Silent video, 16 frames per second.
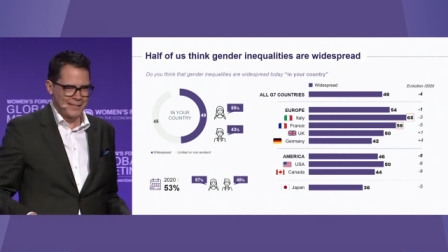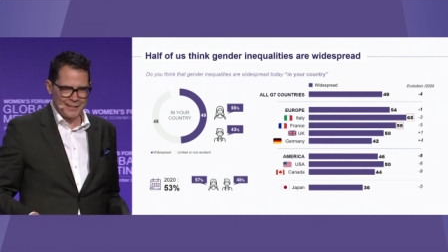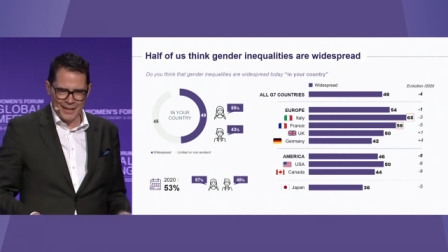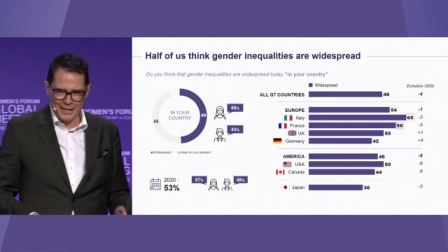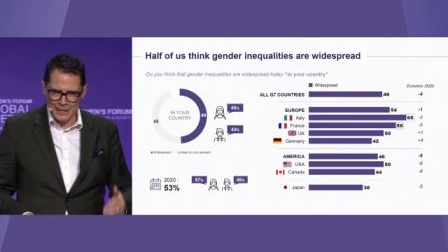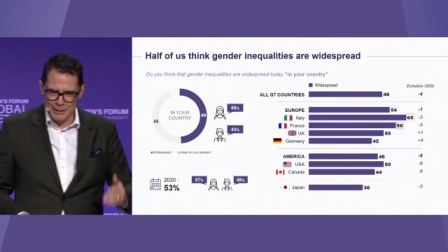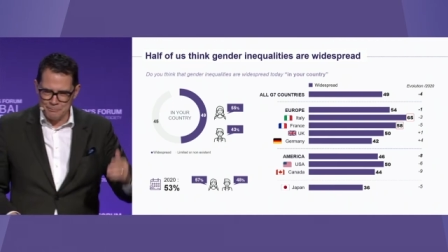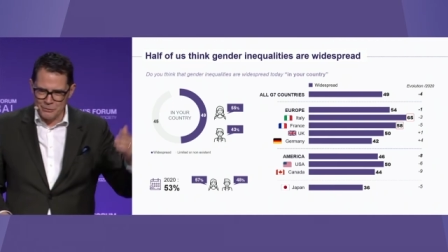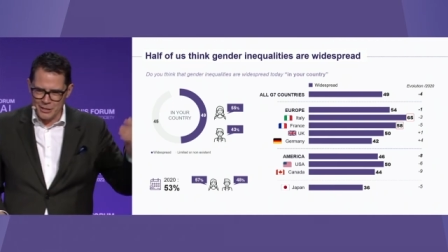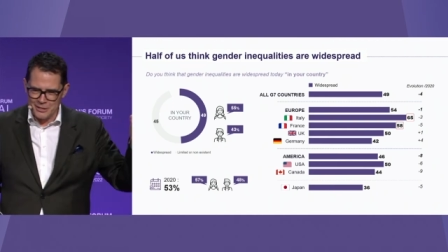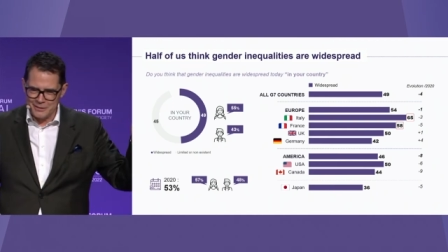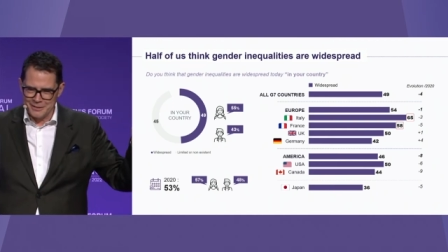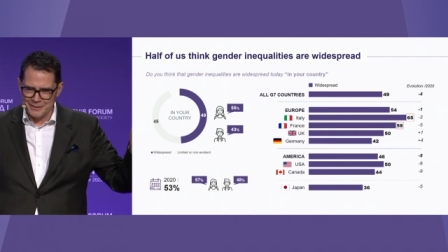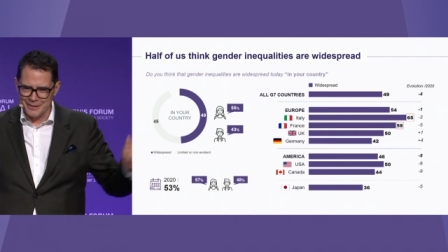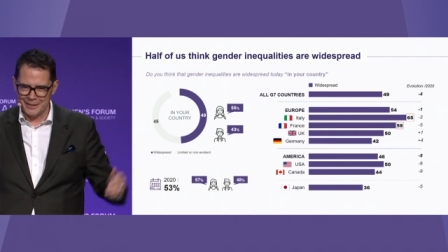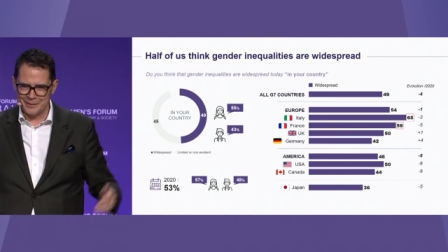Any Brits?
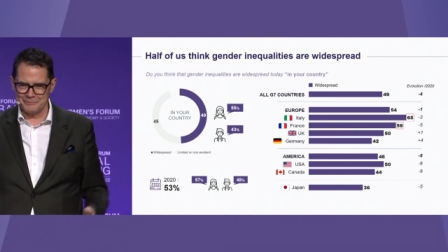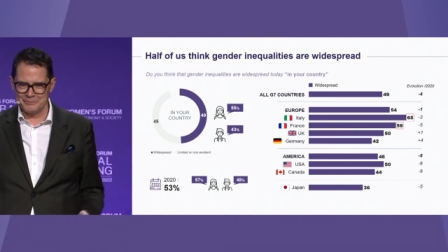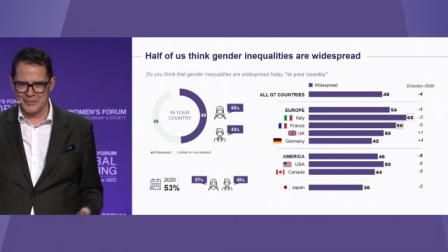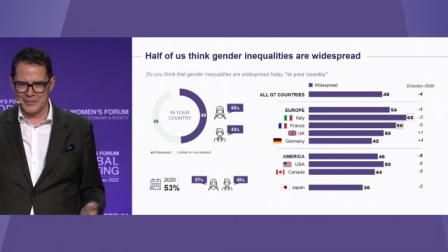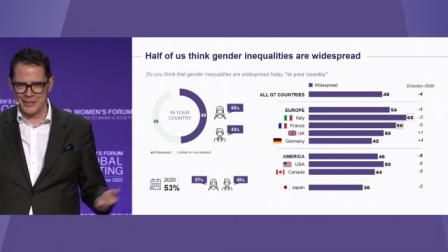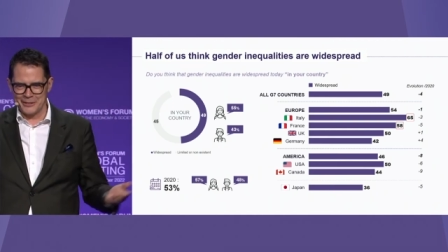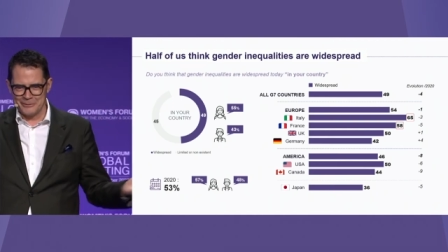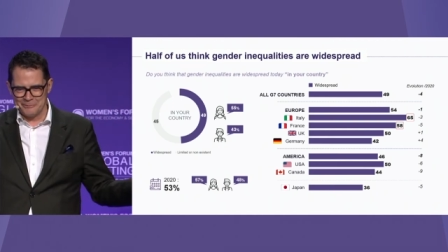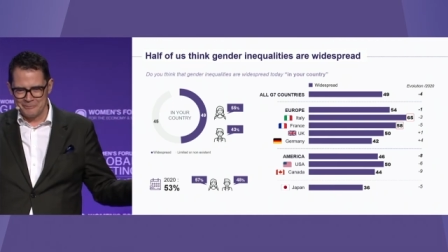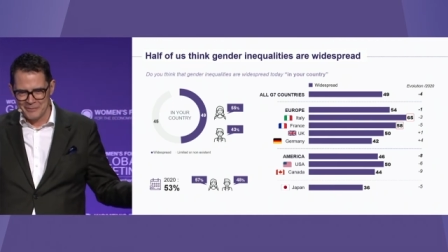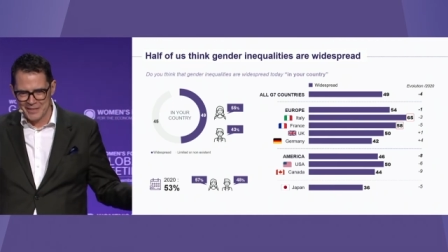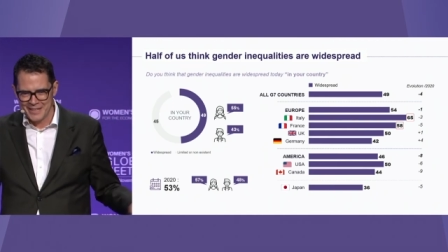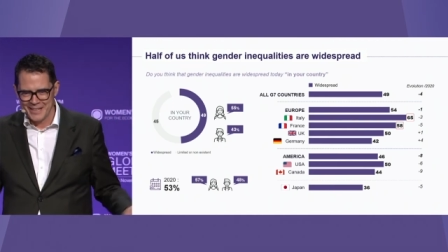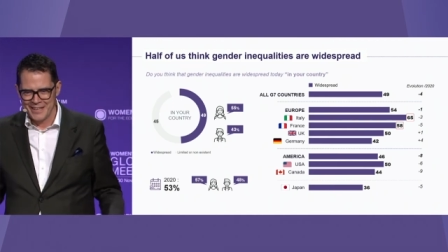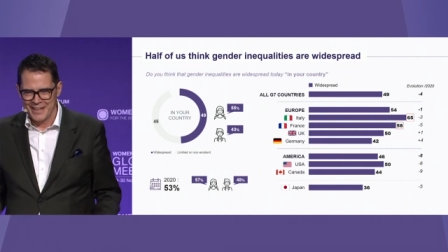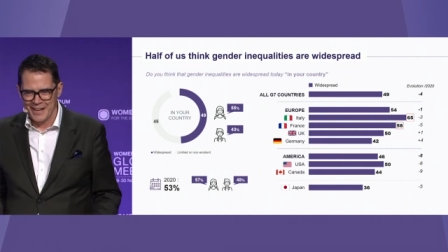Yeah. So
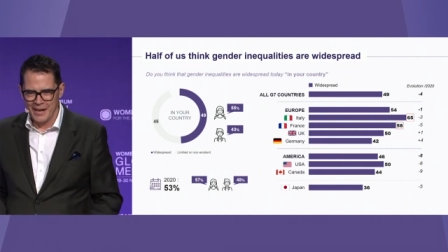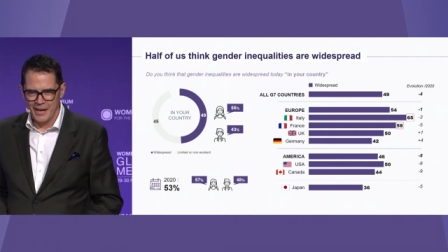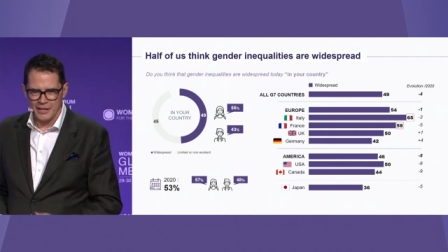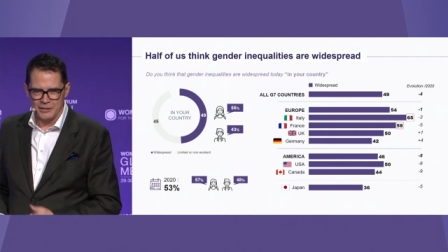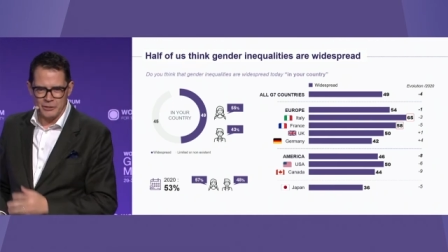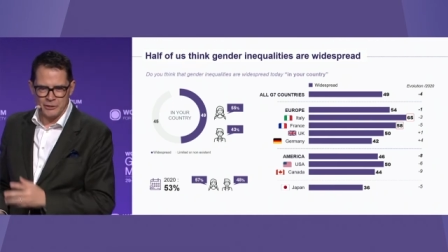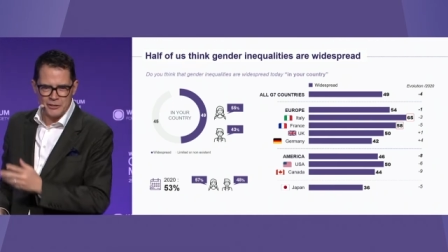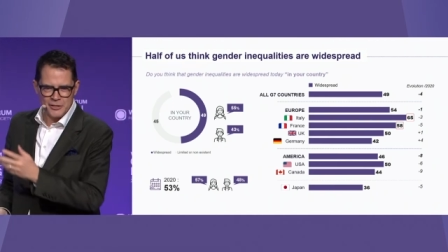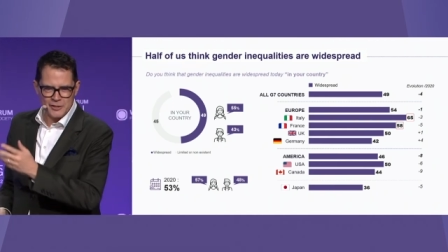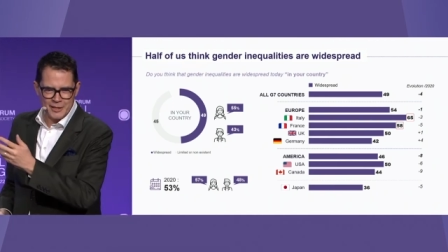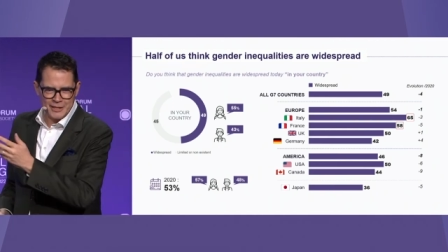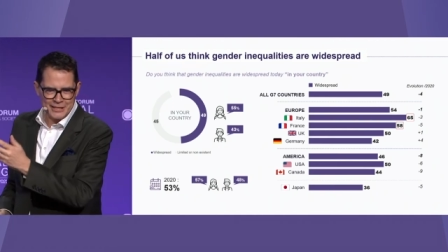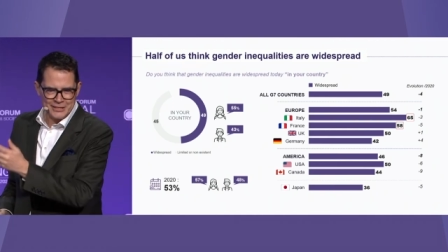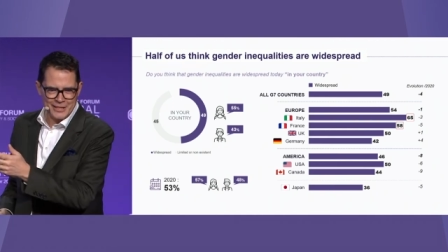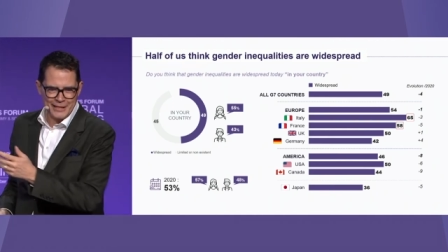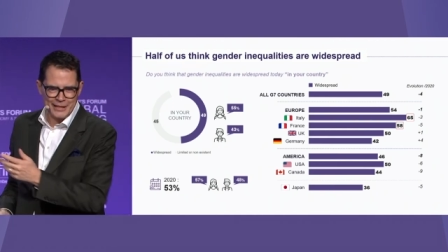you can see
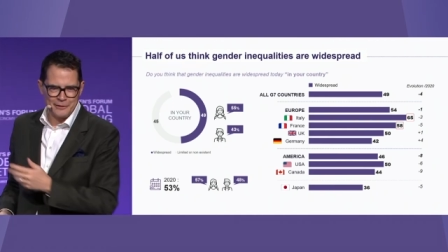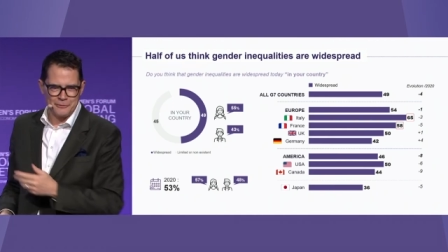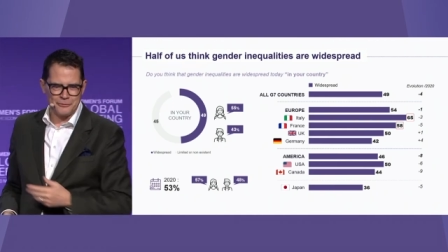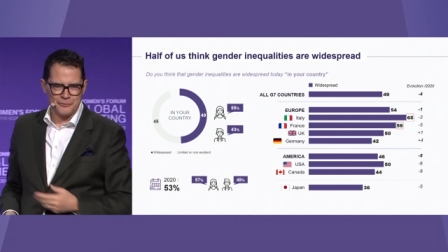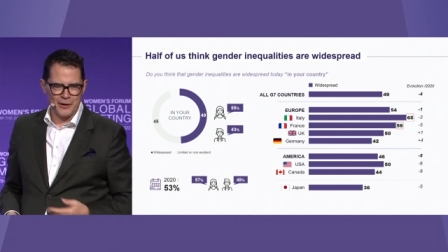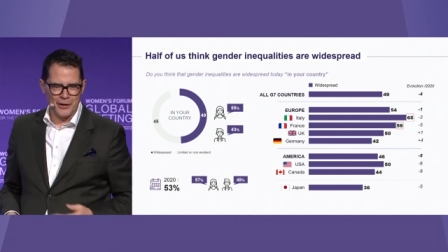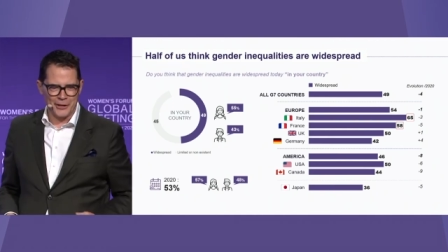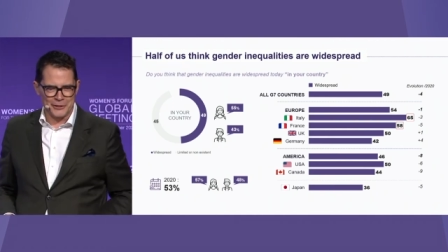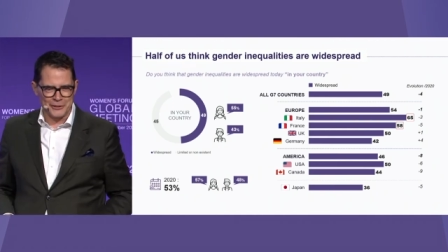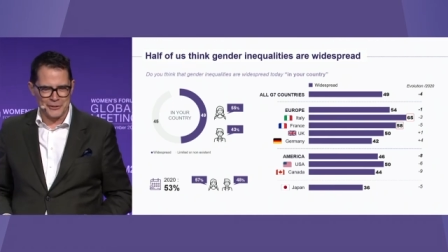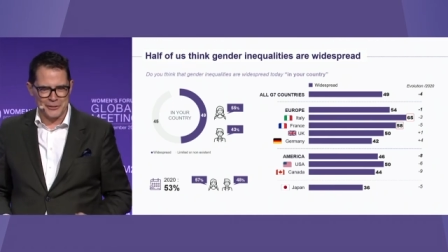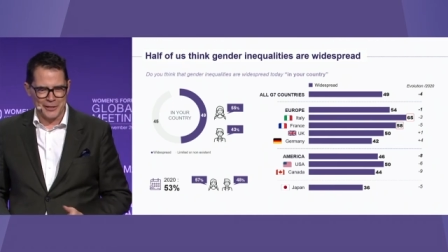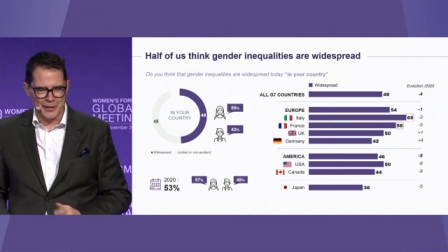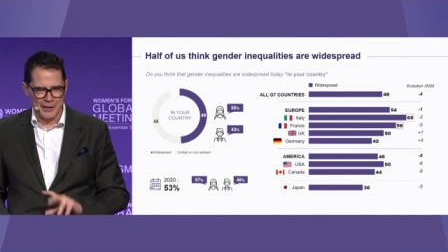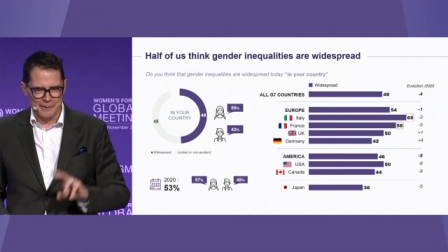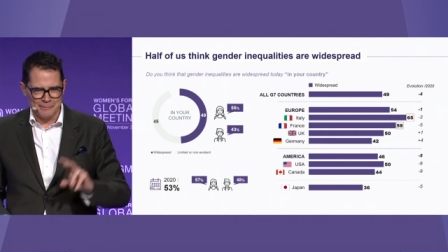Italy and France
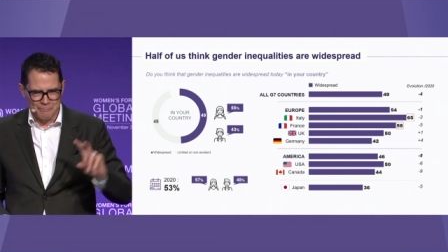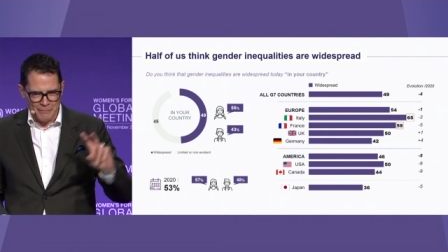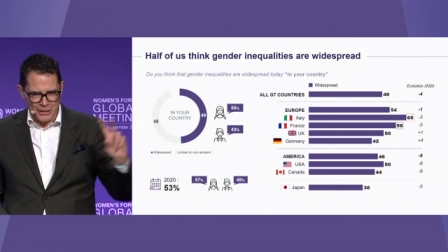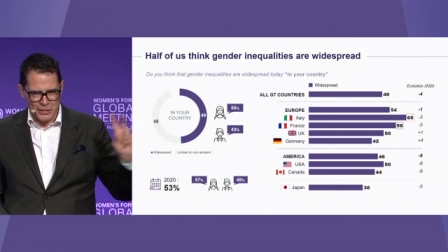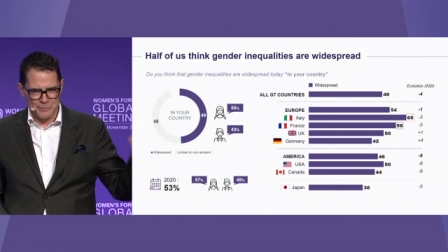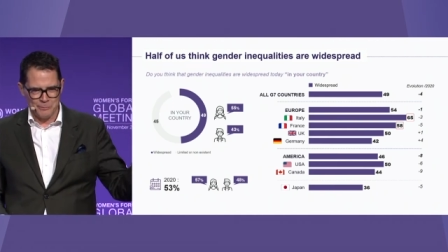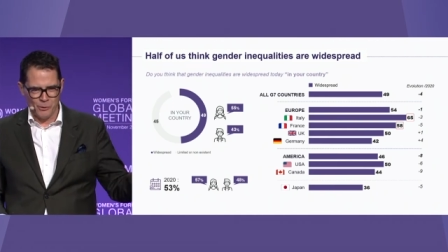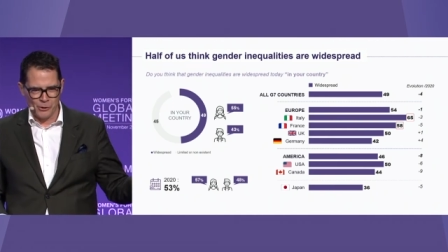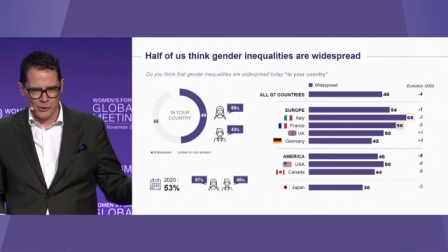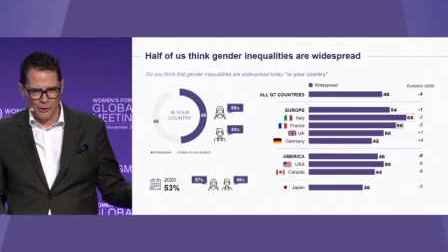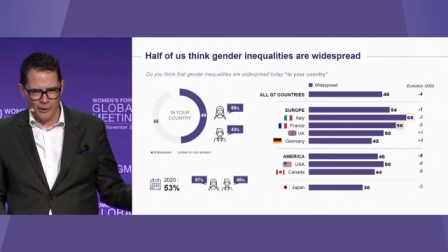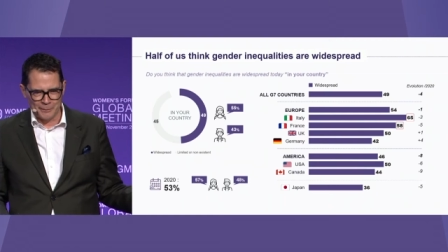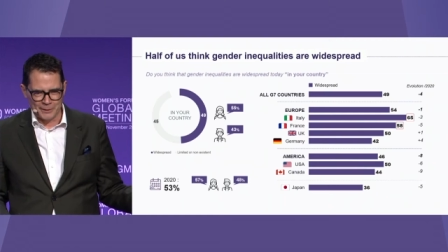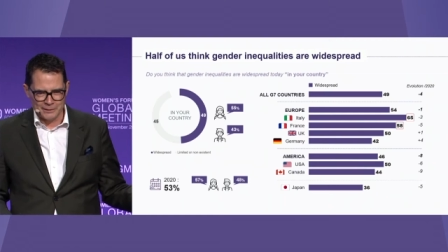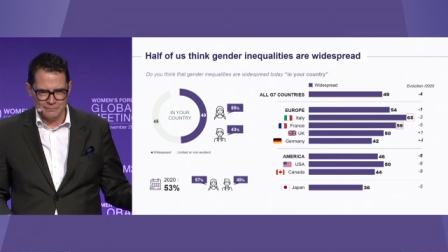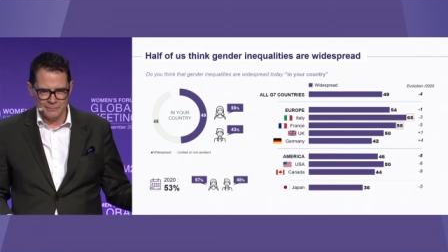much more
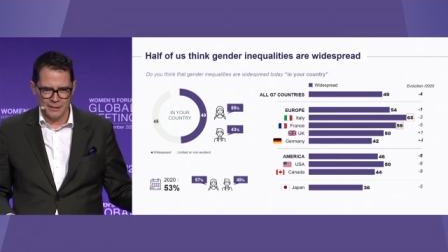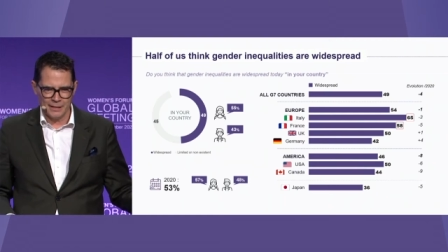common,